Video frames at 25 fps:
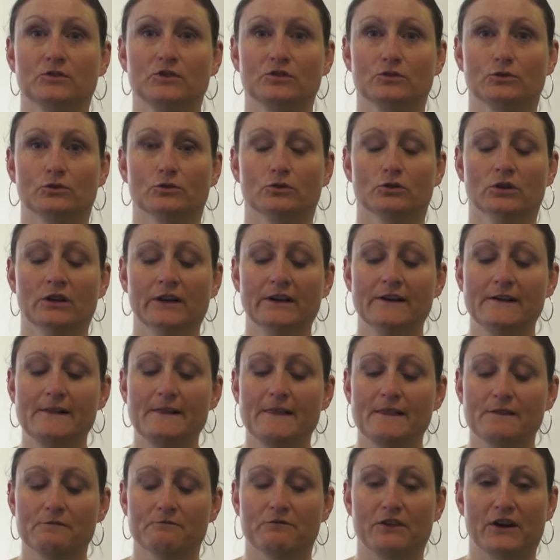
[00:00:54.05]
So
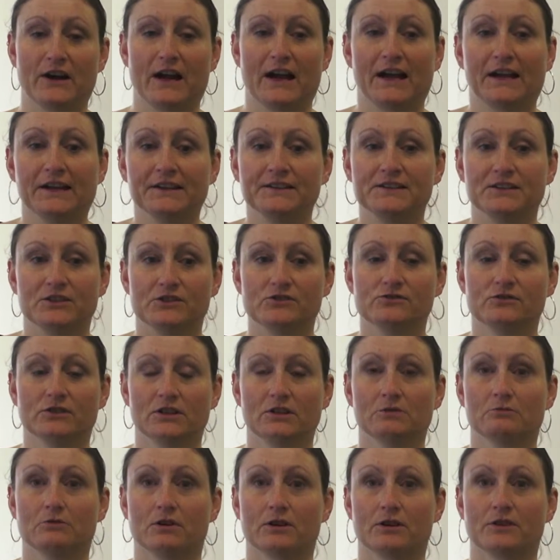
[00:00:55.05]
variety is
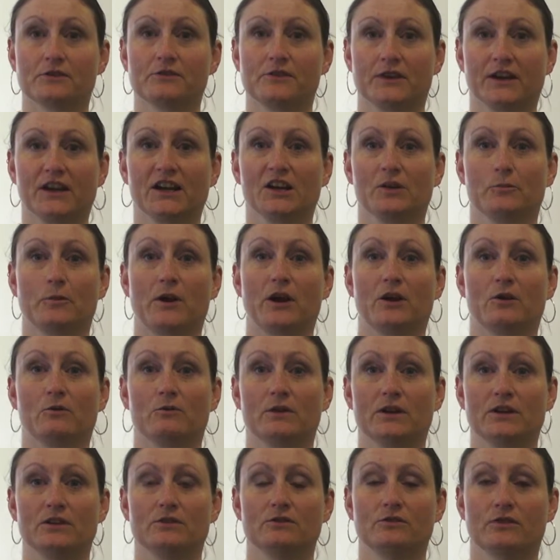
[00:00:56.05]
really what you're thinking about
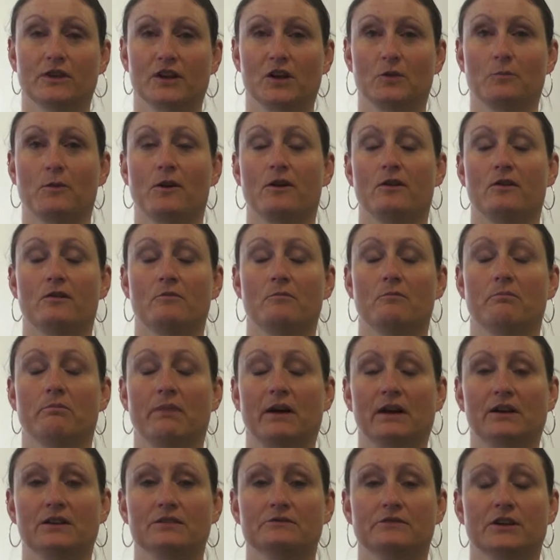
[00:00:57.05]
when you think about
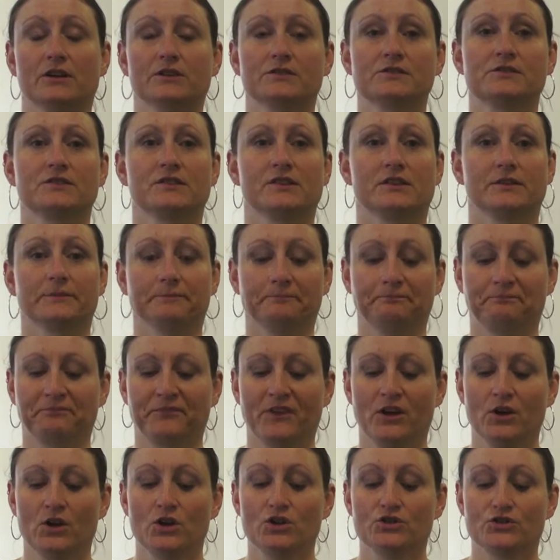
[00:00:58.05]
biodiversity.
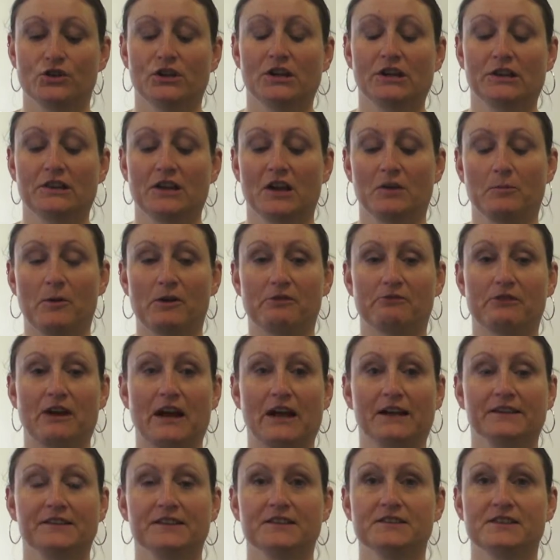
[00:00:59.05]
So you can think about
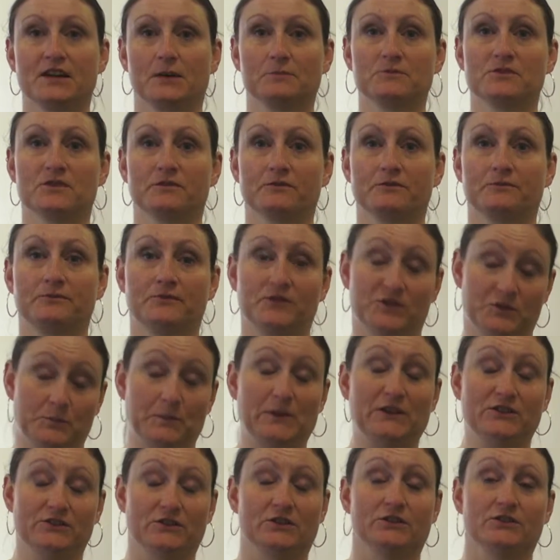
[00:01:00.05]
variety in terms of
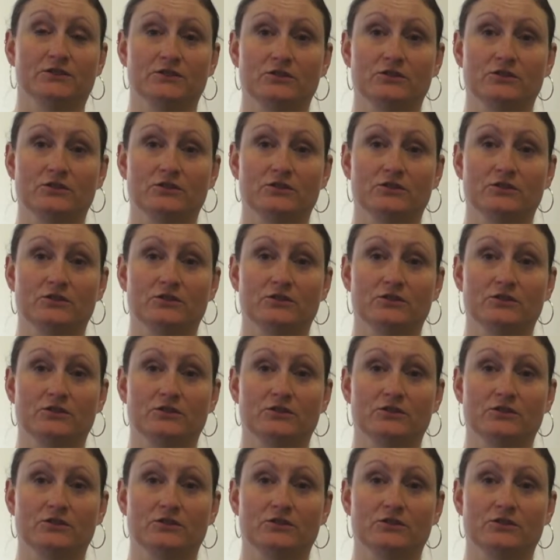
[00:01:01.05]
species.